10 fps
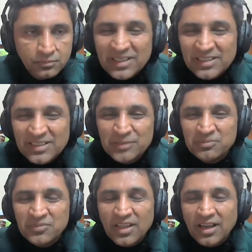uh,
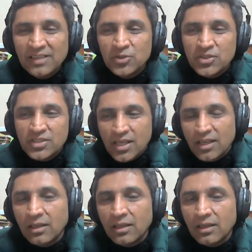I would
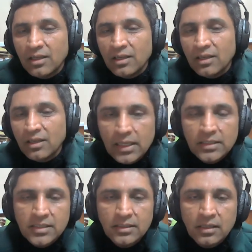say, and I
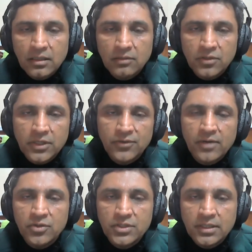gen- uh, if
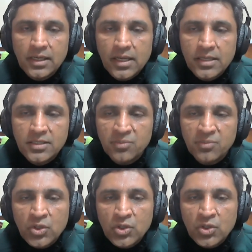I would generalize,
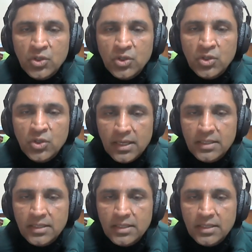most of the
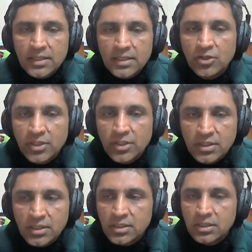biases and
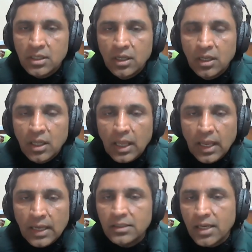prejudices
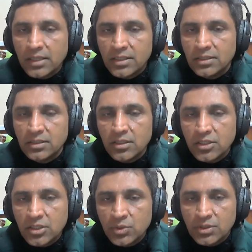and the access
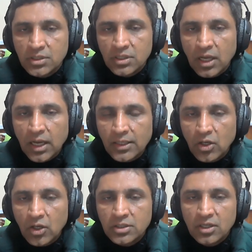issues are
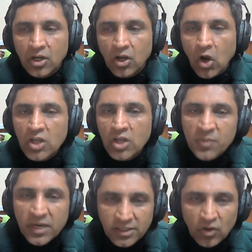not
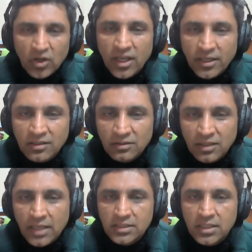caused by the online
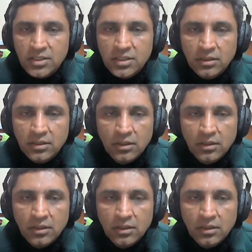as such.